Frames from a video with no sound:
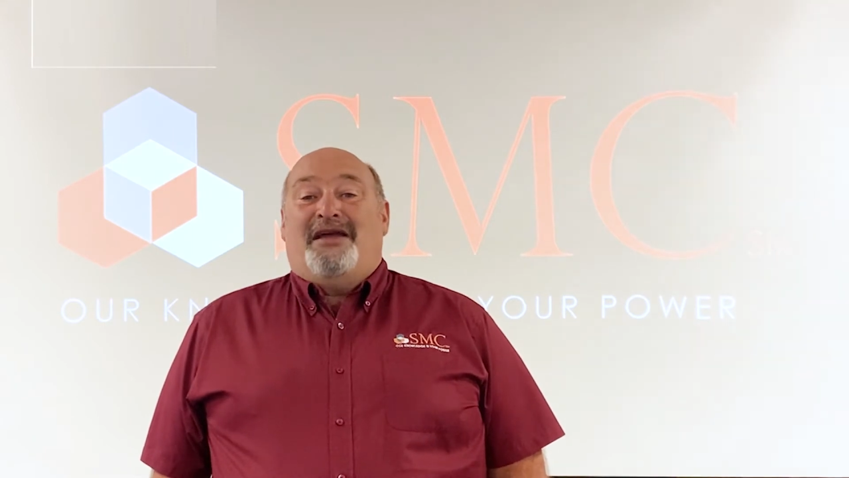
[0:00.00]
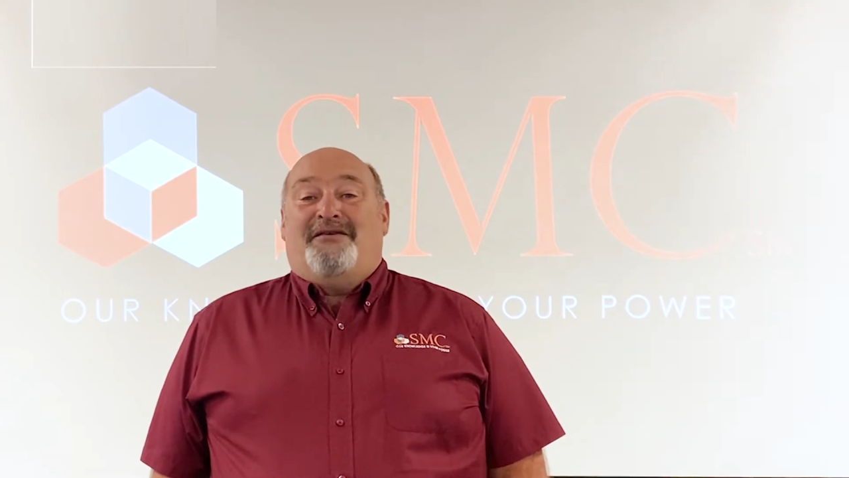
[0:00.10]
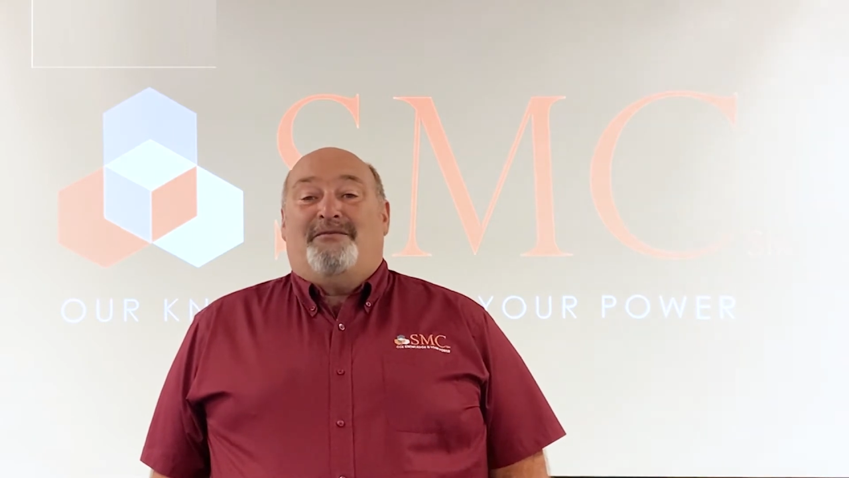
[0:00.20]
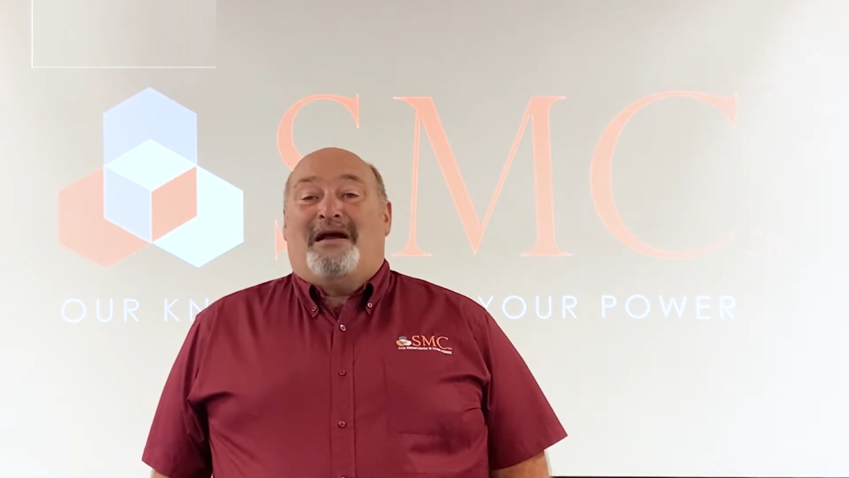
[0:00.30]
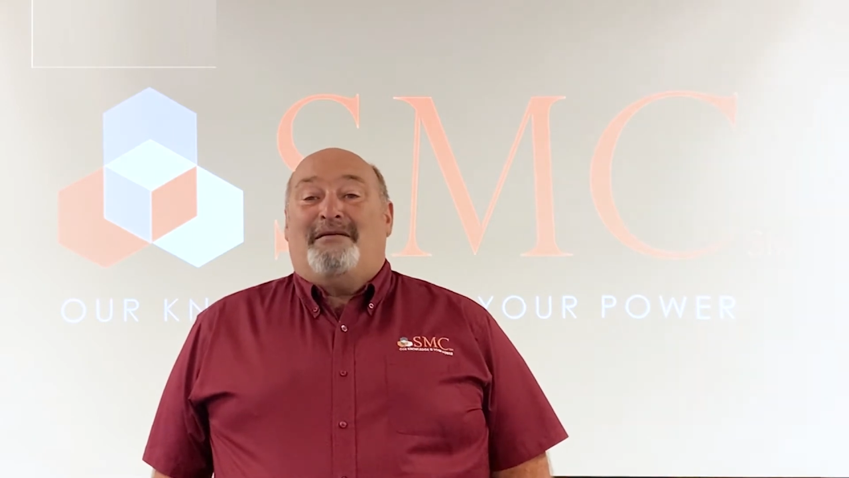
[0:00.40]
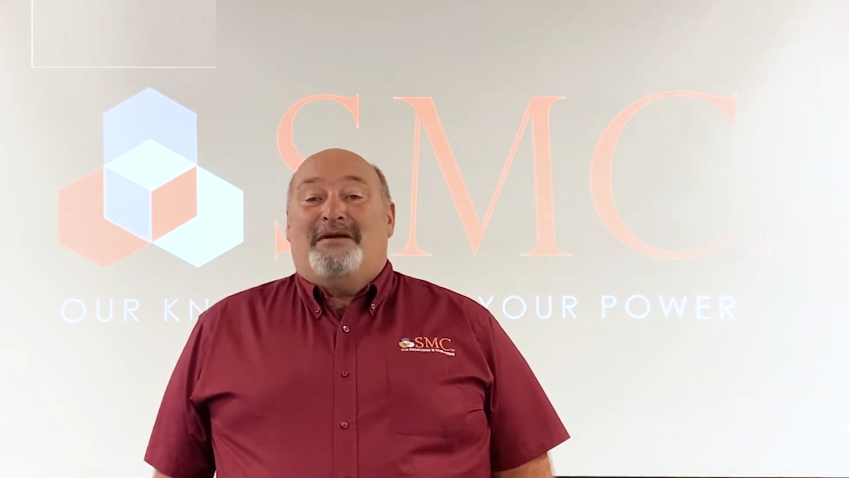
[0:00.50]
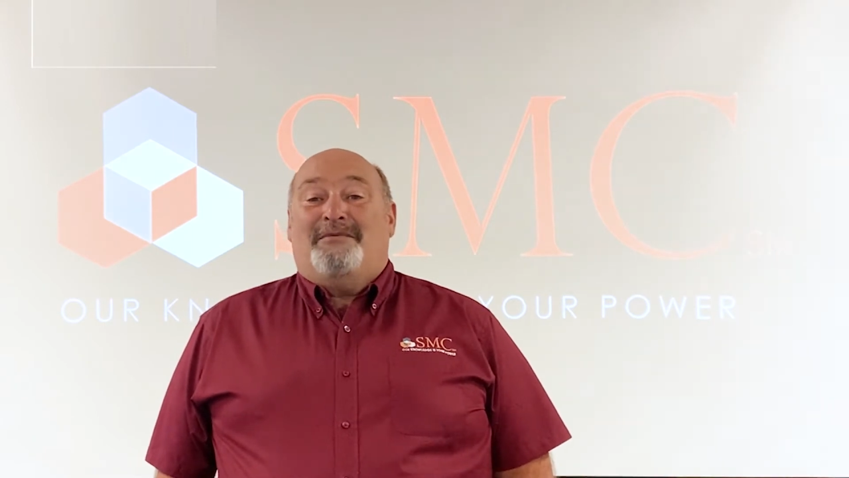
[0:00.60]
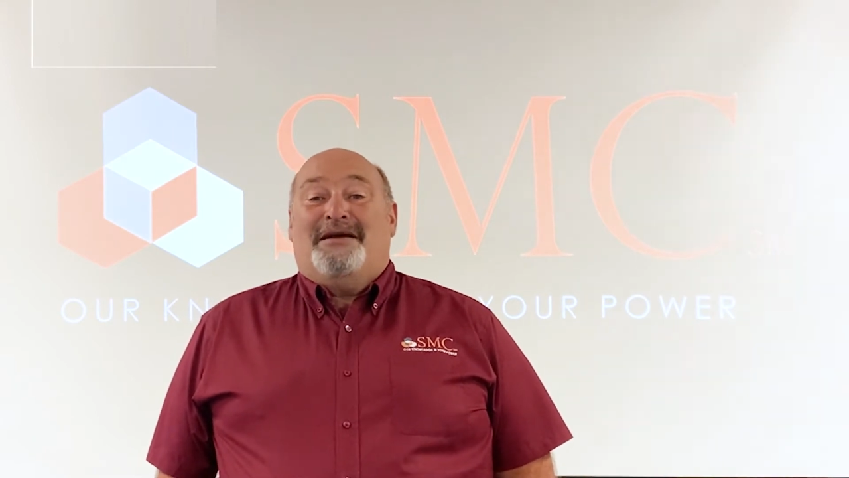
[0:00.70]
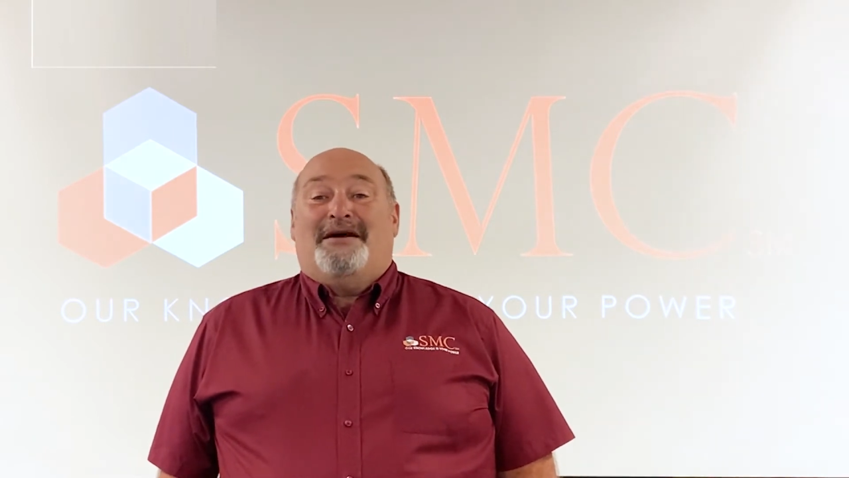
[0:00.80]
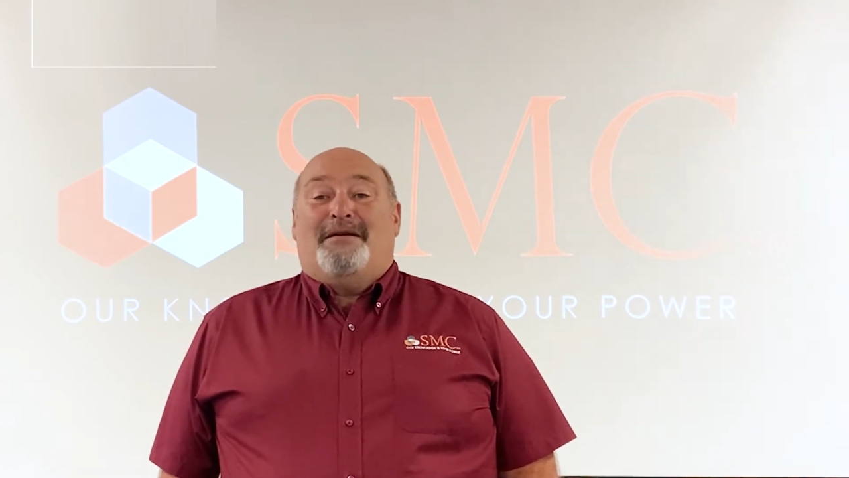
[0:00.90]
You've probably
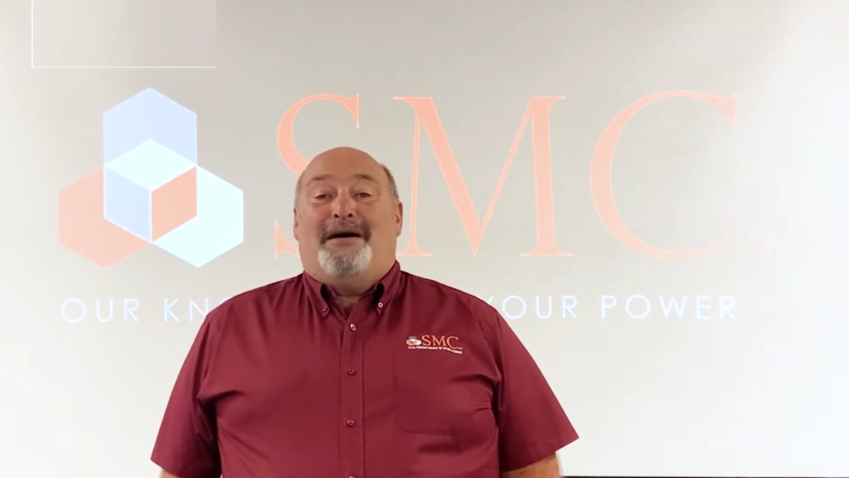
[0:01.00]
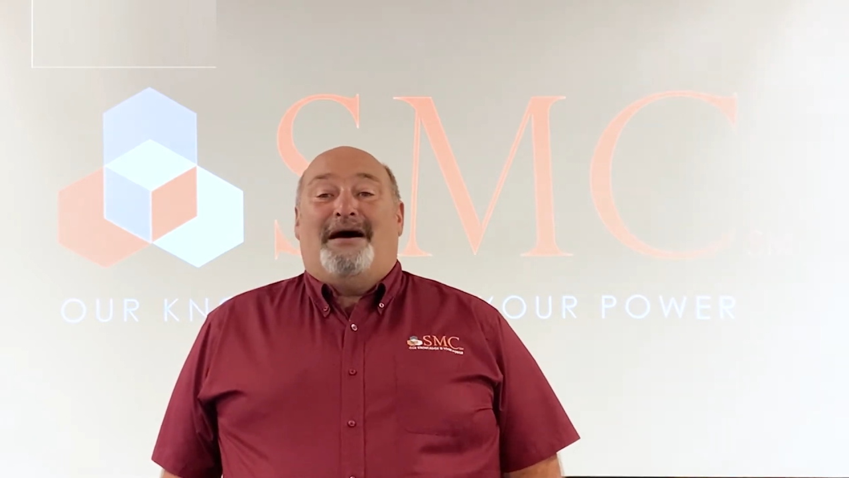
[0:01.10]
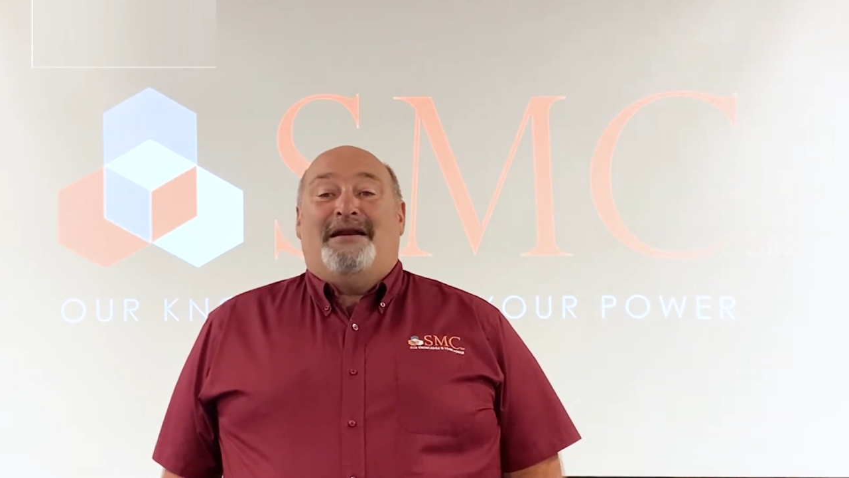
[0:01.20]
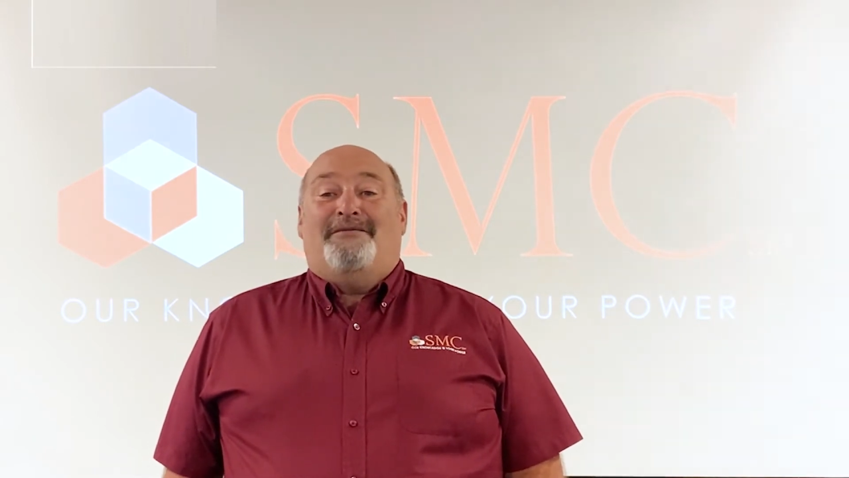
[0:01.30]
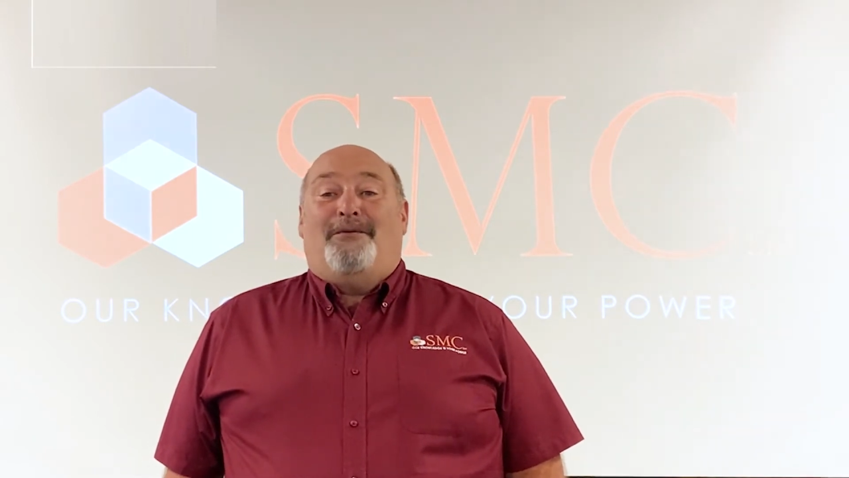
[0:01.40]
been on a body of